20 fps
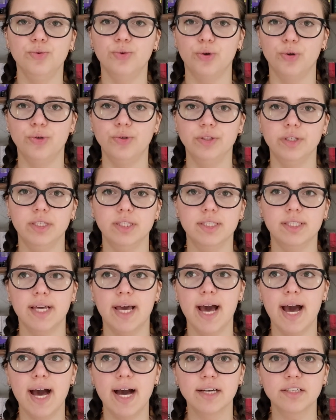all these
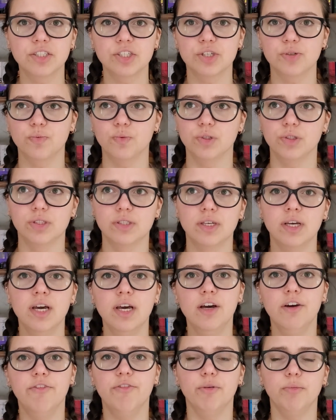hacks. She was
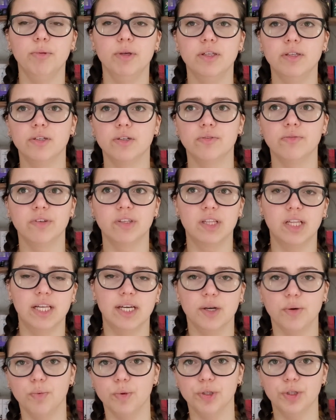familiar with
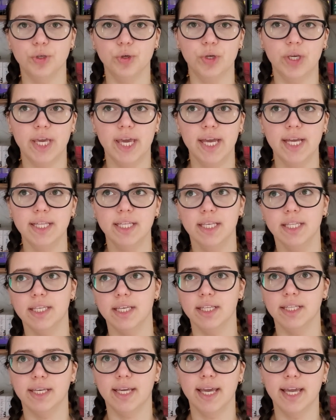like what you can eat
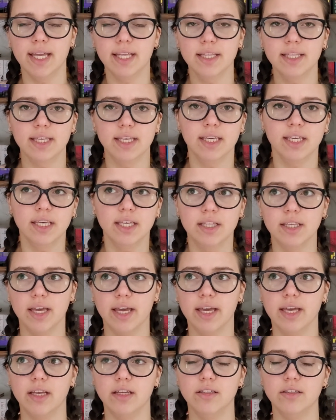and can't eat,
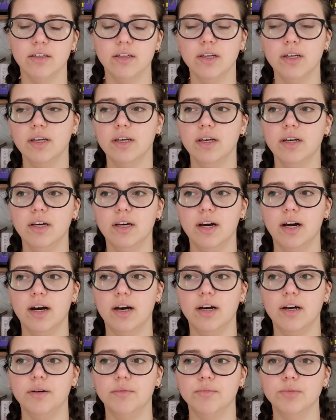and
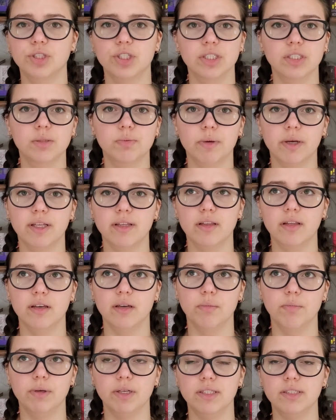she spent
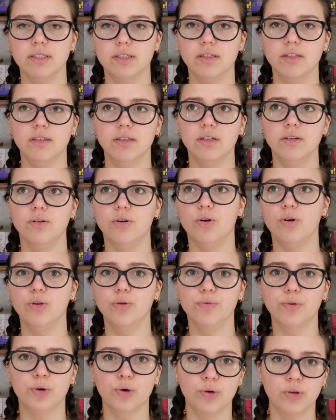like basically all
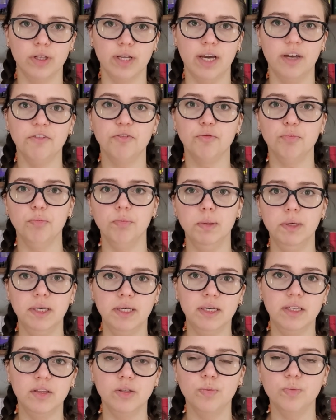of her life
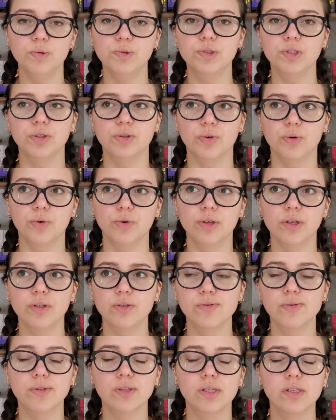being in the woods and going
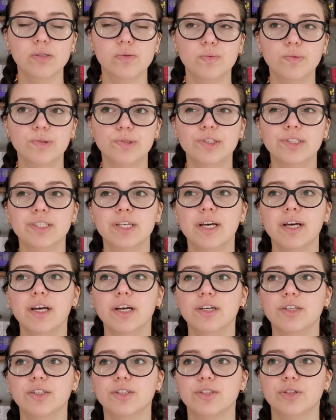into these woods.
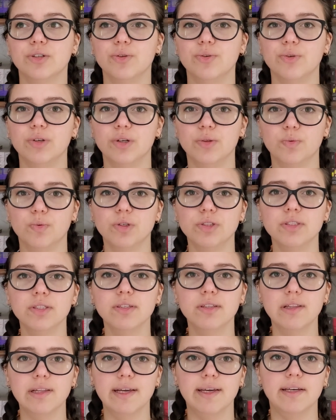So it
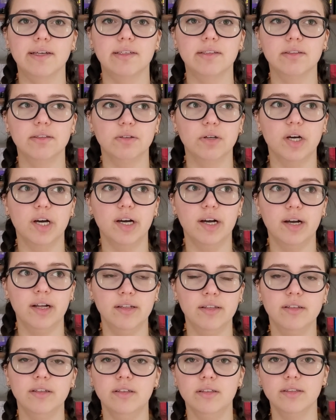wasn't like a
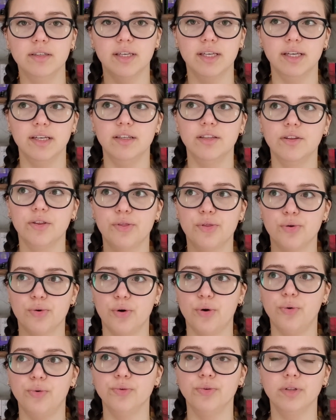little kid
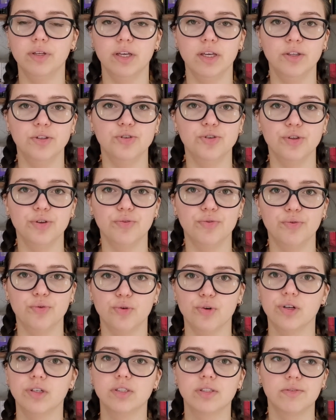thrown into the
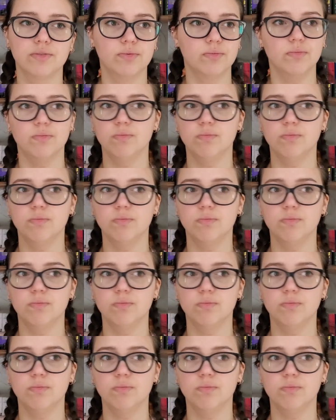forest